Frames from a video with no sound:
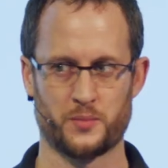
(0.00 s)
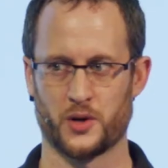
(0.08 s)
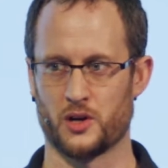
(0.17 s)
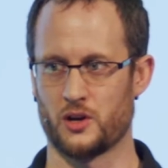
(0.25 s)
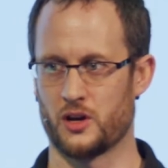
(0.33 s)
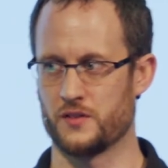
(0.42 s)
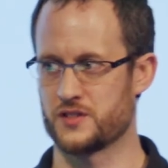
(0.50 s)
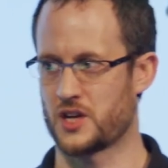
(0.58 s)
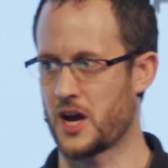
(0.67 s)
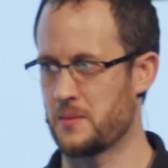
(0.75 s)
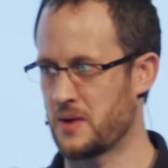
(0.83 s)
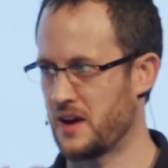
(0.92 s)
put a lot of
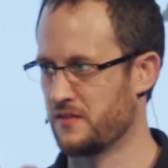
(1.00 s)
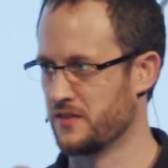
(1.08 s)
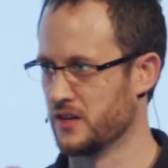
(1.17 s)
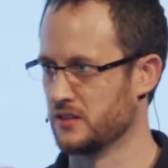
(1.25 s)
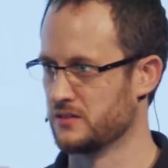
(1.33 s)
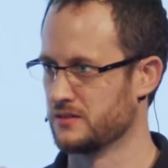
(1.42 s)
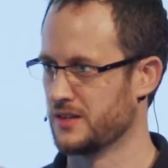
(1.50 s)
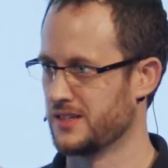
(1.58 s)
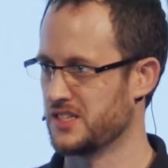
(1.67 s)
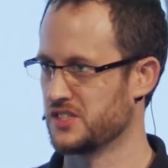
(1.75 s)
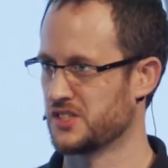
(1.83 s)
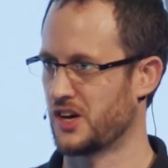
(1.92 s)
time, effort, and
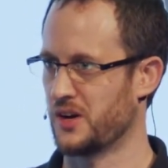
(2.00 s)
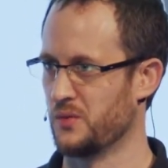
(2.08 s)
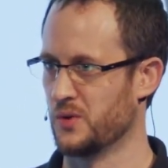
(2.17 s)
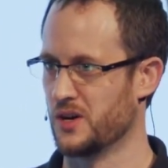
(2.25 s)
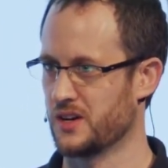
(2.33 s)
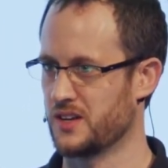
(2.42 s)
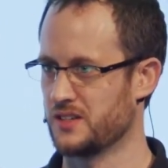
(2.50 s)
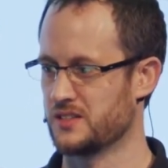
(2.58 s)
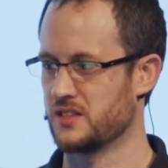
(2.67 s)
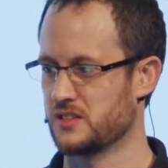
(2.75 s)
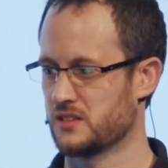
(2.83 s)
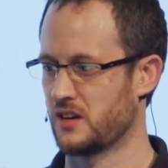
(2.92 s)
design work into
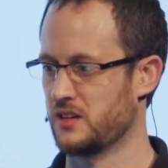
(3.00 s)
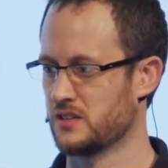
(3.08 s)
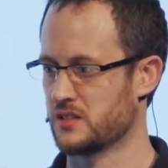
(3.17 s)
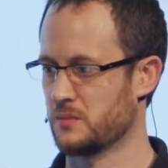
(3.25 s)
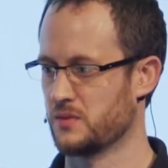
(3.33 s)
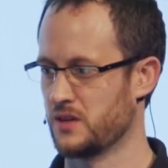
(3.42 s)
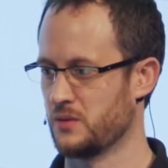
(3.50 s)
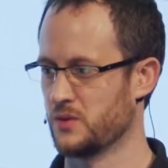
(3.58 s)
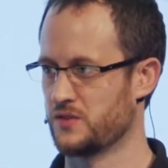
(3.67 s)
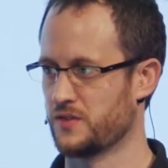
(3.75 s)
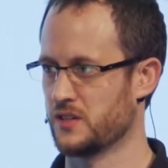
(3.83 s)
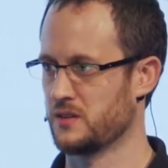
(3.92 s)
designing something
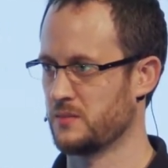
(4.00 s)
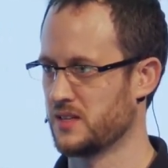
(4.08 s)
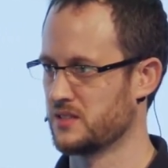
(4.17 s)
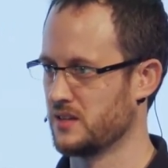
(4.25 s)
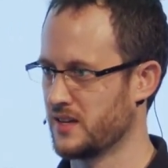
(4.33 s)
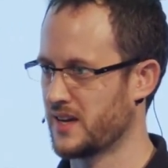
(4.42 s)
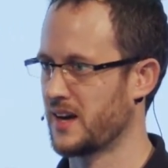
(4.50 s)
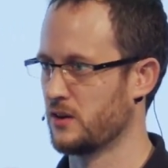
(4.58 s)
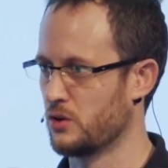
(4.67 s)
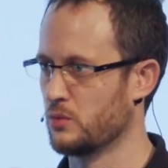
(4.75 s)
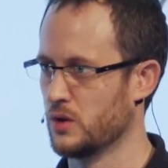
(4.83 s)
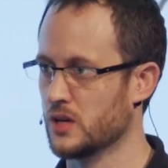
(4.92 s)
which fundamentally
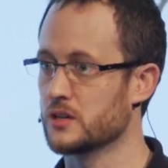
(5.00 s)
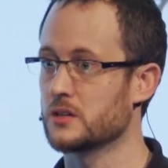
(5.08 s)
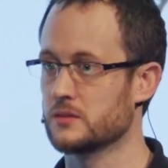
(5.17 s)
cannot work.